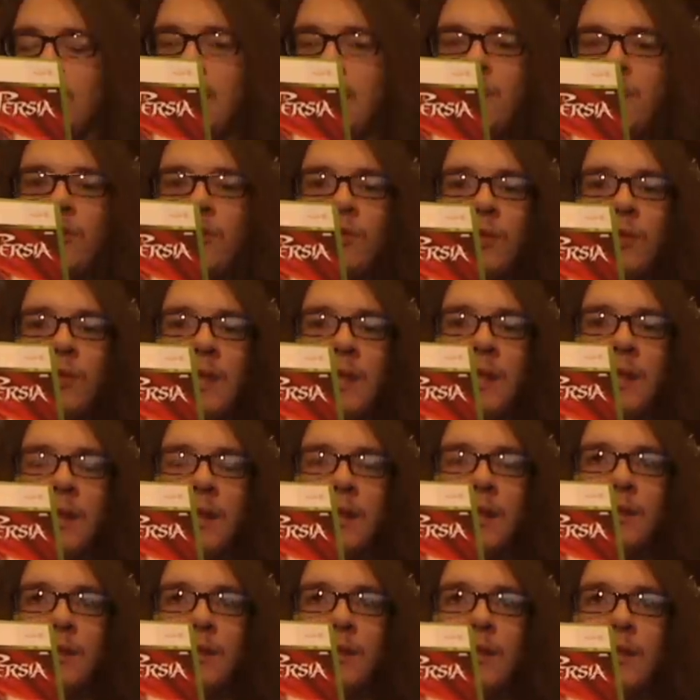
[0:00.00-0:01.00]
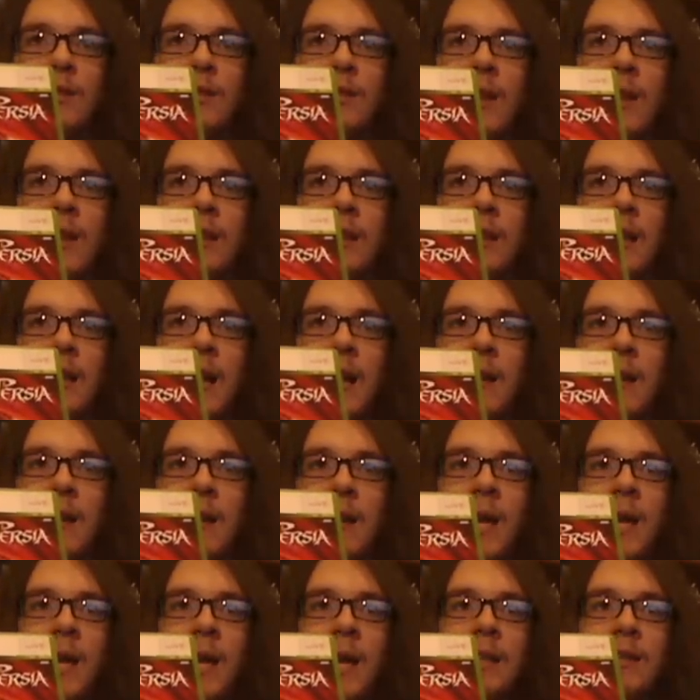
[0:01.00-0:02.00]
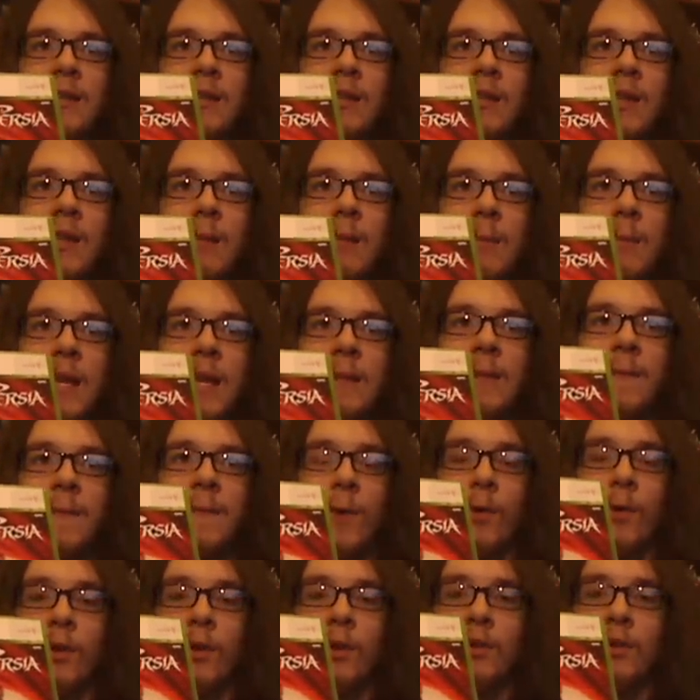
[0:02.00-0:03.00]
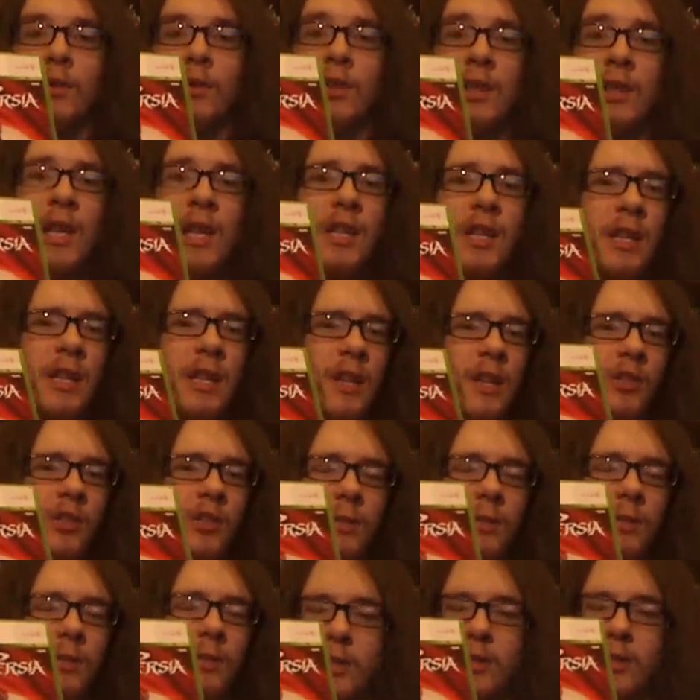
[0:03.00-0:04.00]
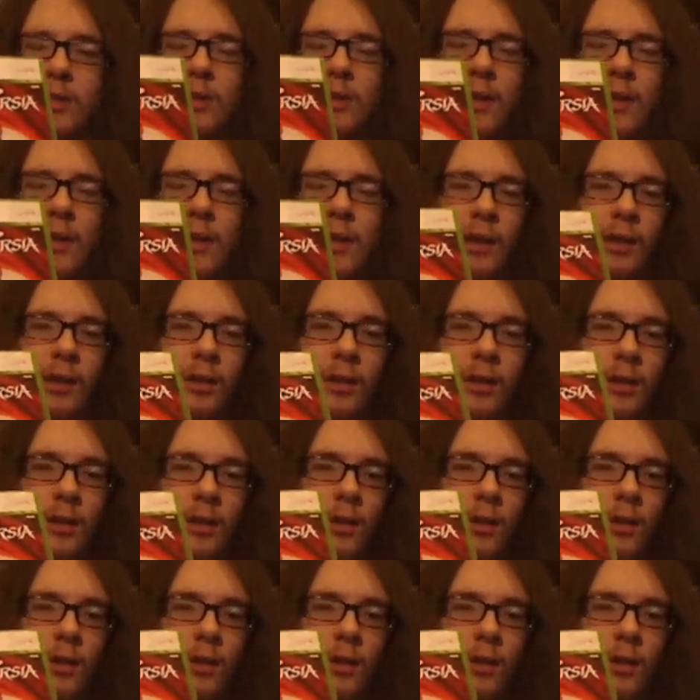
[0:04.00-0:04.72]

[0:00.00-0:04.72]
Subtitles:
it is unique in the sense that combat isn't the main focus, and that's actually a pretty good thing.